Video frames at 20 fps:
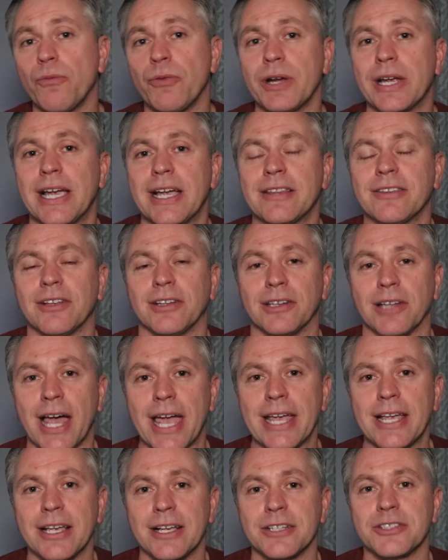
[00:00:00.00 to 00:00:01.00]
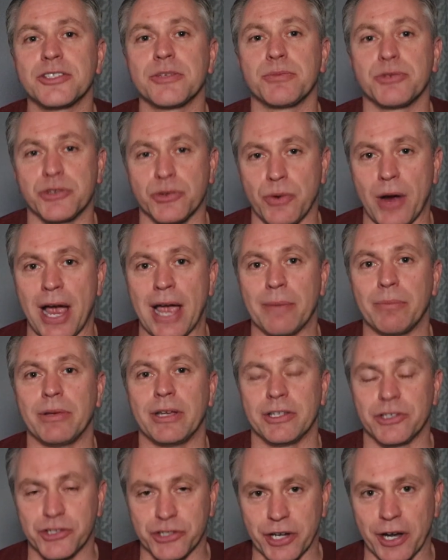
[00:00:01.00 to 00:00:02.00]
forget to like, subscribe,
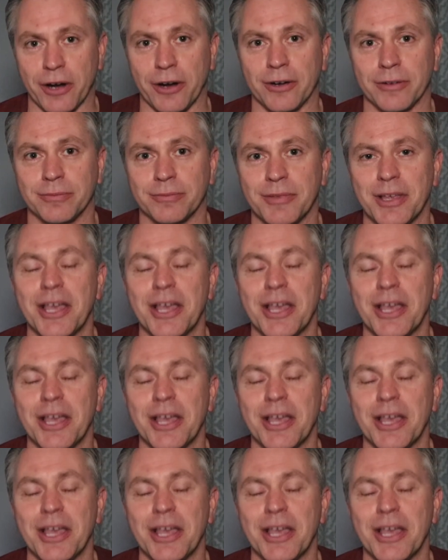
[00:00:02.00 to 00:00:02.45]
and share.